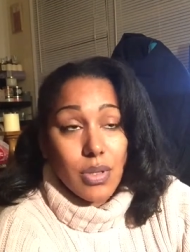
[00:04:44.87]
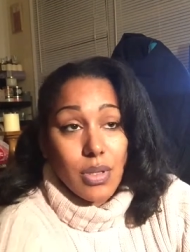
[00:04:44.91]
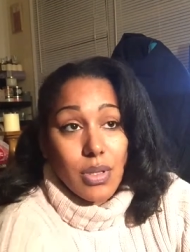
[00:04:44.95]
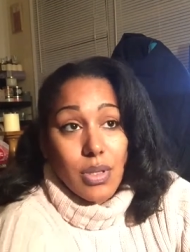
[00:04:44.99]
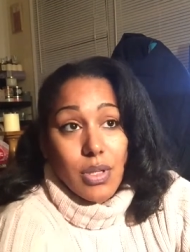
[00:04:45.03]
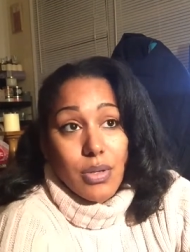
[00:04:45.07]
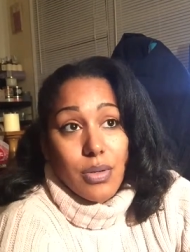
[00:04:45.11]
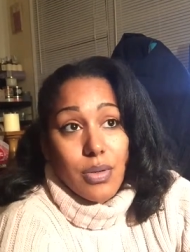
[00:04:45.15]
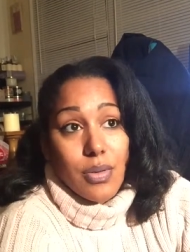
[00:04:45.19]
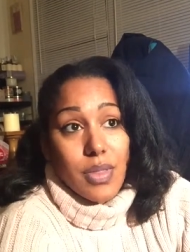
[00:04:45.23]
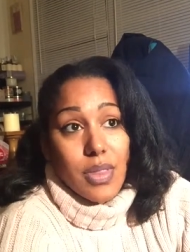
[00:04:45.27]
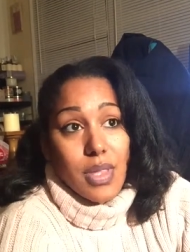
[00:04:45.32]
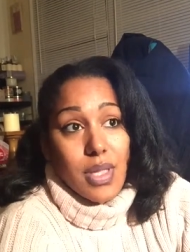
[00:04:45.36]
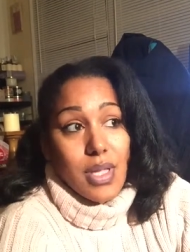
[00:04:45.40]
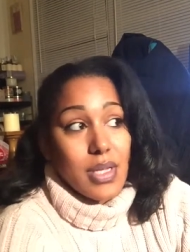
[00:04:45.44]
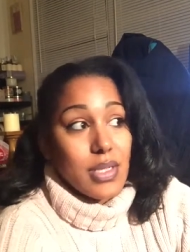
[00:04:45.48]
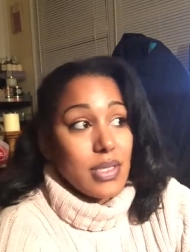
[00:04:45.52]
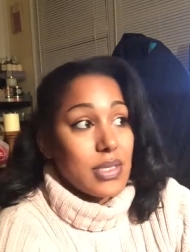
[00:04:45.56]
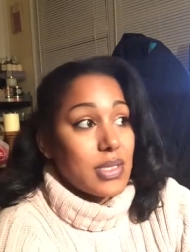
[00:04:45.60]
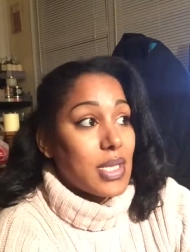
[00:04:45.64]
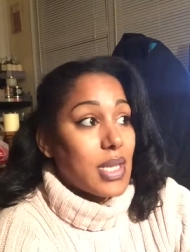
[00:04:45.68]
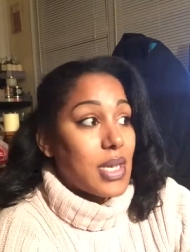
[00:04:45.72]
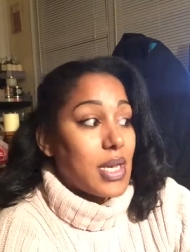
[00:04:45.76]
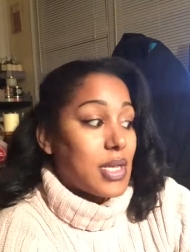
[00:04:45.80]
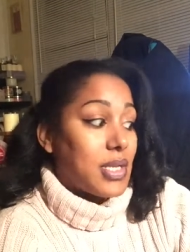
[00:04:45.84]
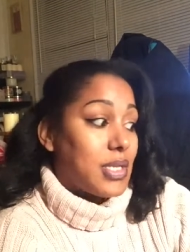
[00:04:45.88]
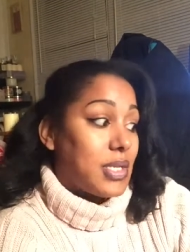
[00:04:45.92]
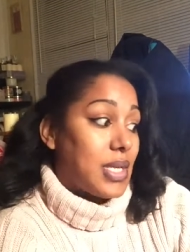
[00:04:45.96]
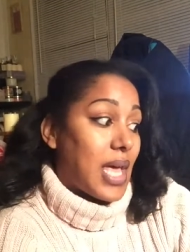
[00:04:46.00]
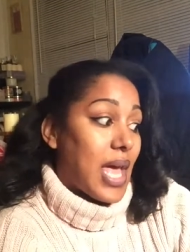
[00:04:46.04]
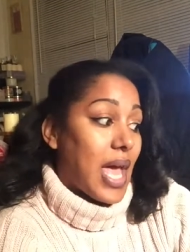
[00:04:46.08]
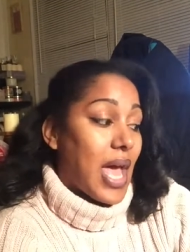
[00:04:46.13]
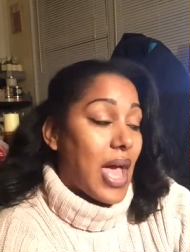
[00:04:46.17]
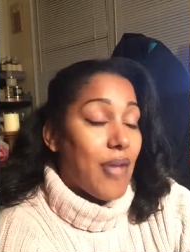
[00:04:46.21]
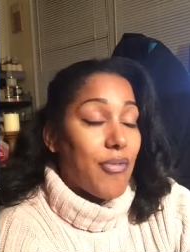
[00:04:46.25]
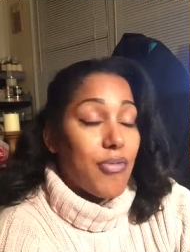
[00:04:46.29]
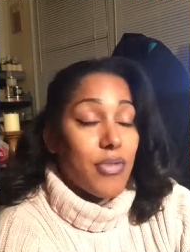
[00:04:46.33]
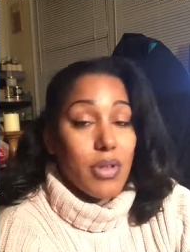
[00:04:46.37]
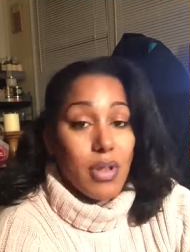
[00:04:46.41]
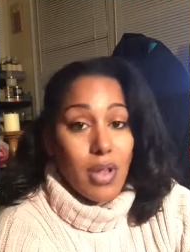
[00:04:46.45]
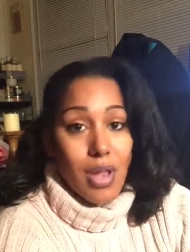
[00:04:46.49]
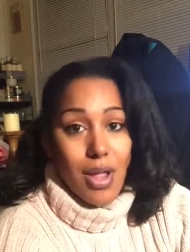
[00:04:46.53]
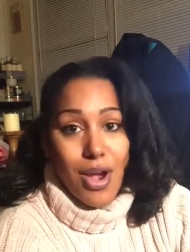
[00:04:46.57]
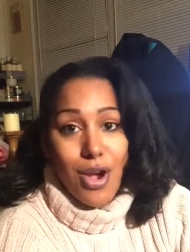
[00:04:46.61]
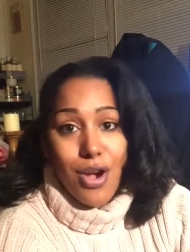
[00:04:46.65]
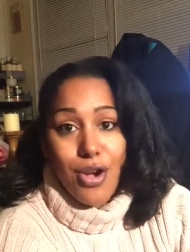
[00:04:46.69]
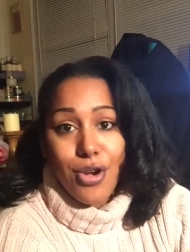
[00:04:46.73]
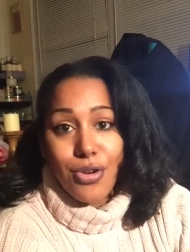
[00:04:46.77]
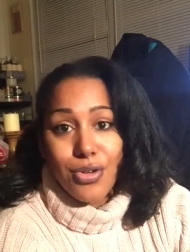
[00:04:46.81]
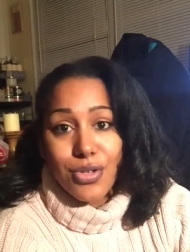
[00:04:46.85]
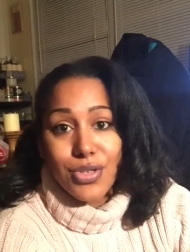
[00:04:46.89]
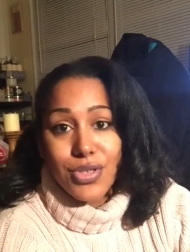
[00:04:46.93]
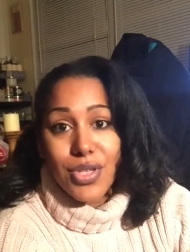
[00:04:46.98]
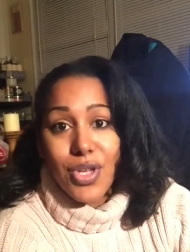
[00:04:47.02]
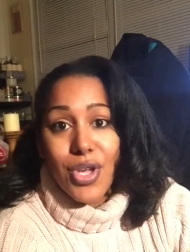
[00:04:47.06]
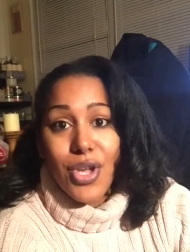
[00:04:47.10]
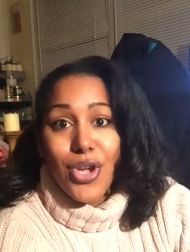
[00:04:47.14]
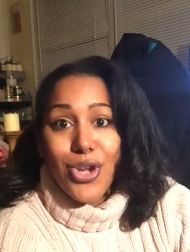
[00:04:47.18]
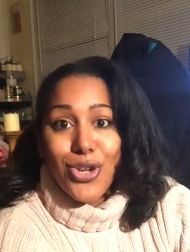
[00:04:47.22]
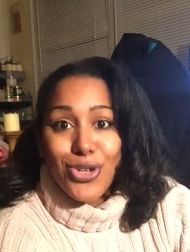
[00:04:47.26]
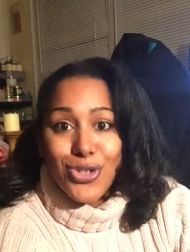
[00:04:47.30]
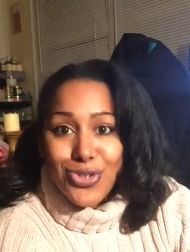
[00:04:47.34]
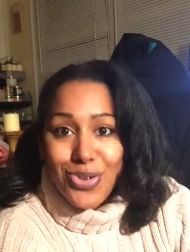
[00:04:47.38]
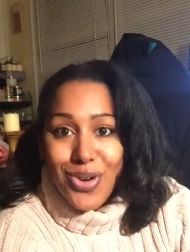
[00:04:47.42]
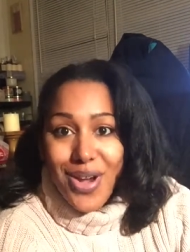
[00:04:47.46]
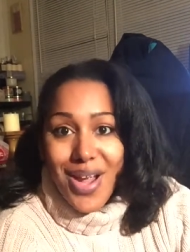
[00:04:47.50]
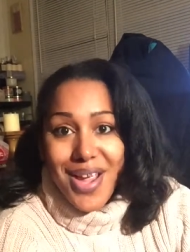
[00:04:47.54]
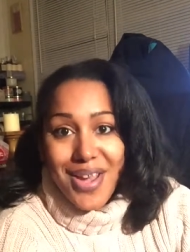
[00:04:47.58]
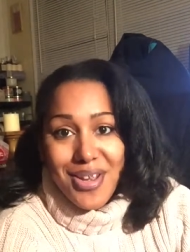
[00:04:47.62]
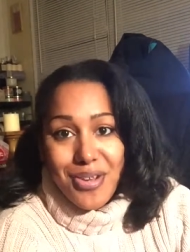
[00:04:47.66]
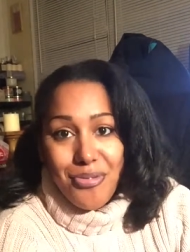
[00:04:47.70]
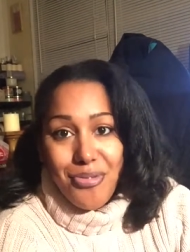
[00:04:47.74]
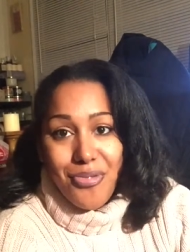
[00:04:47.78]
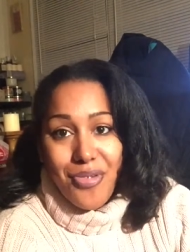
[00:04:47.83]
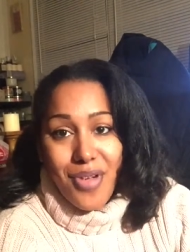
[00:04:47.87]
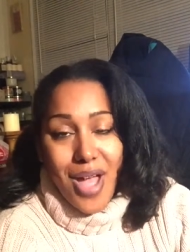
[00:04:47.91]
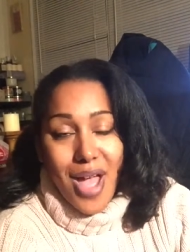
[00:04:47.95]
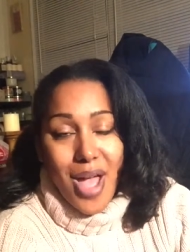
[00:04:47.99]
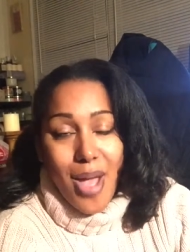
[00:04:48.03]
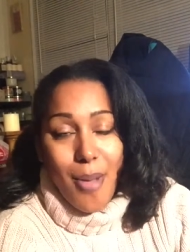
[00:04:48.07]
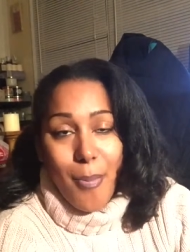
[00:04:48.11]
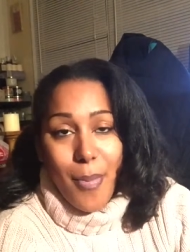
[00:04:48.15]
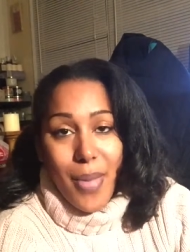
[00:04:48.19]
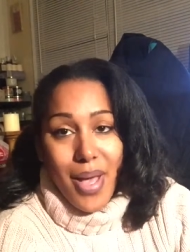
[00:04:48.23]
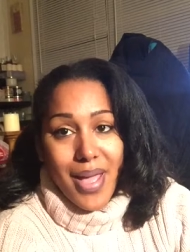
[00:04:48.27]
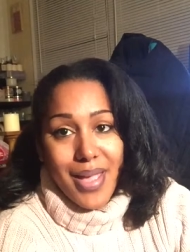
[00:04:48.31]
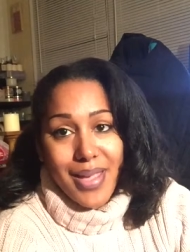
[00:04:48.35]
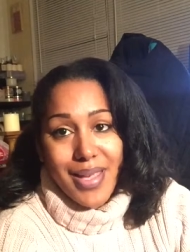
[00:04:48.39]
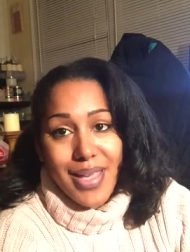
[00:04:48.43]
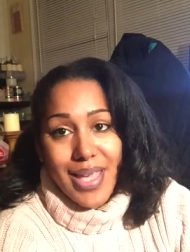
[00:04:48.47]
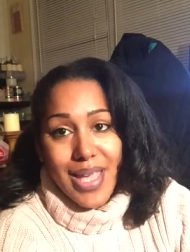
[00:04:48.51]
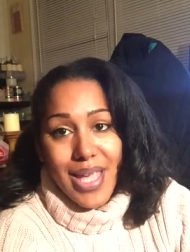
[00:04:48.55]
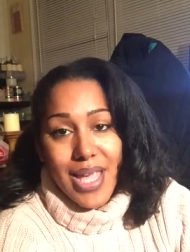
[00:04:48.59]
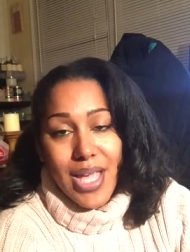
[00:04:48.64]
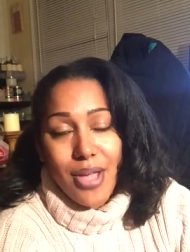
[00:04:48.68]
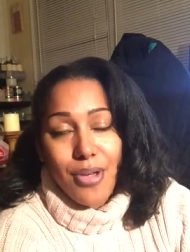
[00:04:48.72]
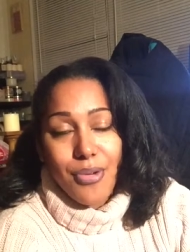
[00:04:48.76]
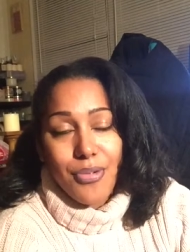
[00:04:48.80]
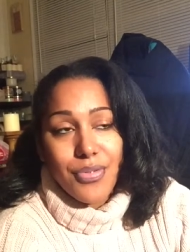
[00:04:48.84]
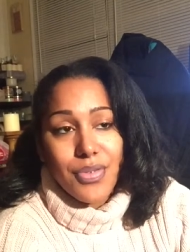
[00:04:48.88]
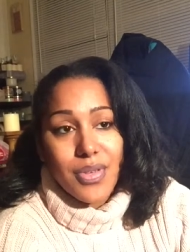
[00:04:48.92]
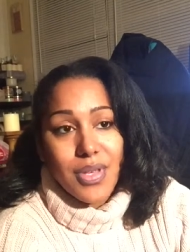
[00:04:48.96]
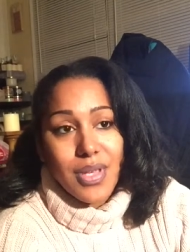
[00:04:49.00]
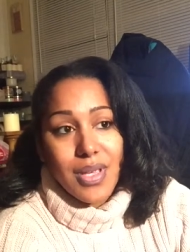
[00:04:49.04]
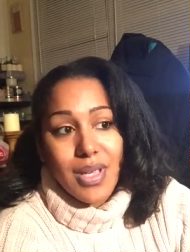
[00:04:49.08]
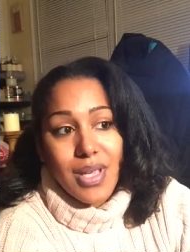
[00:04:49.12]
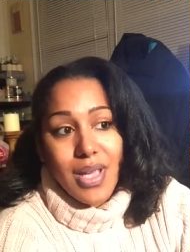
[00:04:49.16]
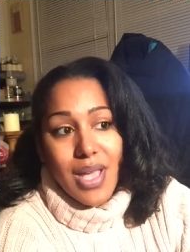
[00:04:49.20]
the little things that I have learned trying to find my gift,